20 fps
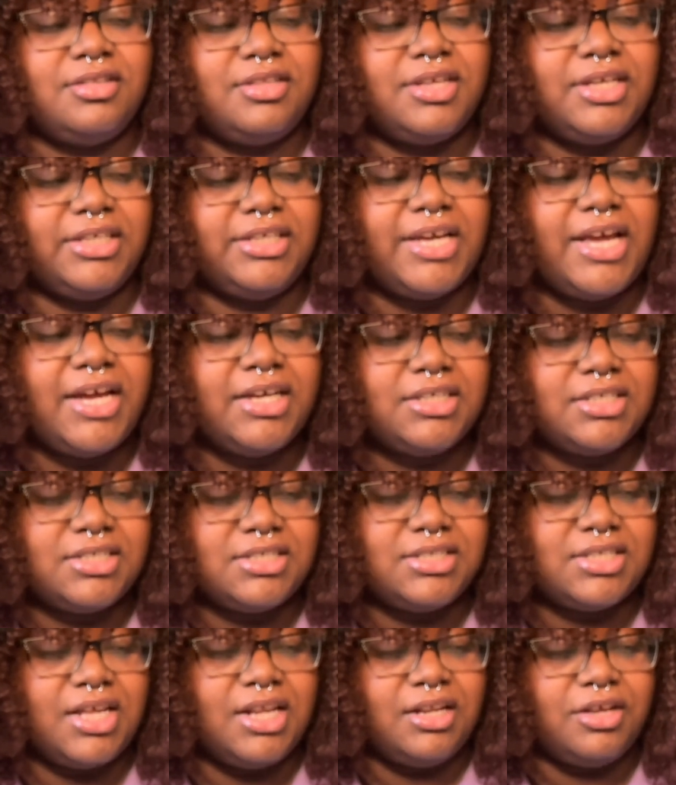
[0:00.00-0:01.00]
Like yeah, I could
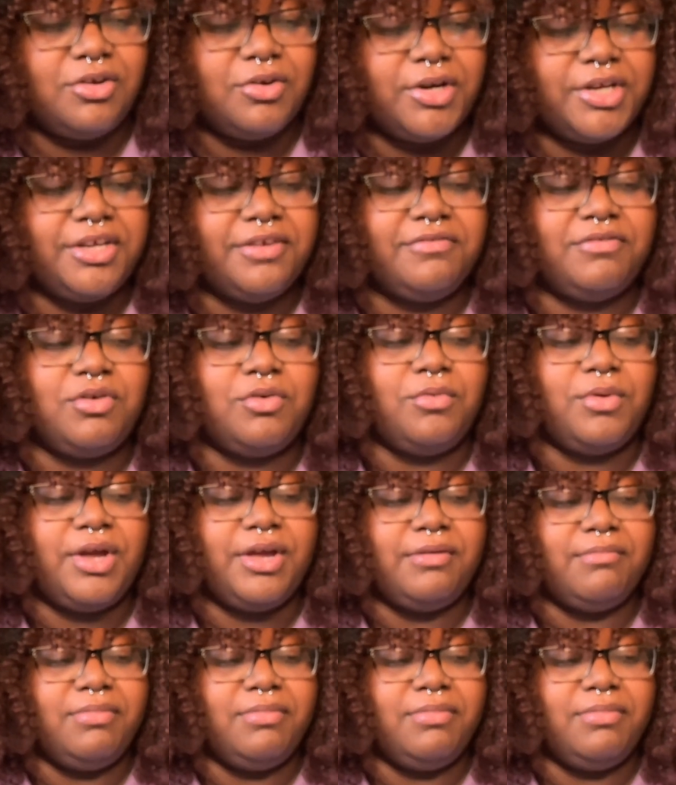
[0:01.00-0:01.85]
sell it or give it away,